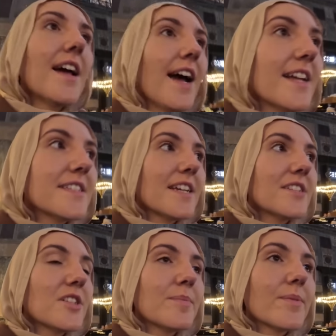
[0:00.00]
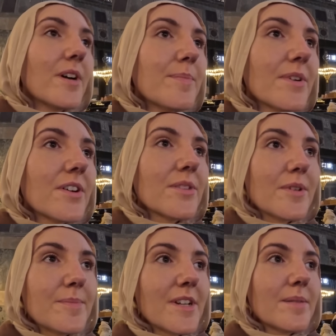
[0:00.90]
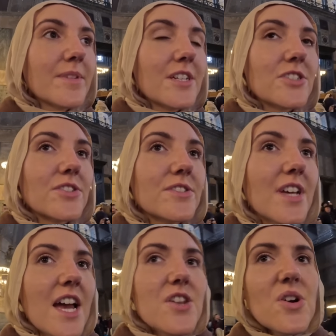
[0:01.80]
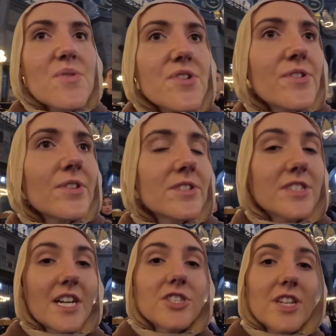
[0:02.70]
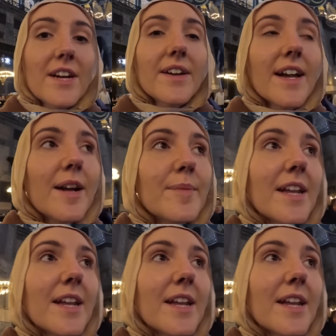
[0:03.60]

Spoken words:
And I said to her, but what about all the women up there? And she goes, no, no, no, and starts shouting at me.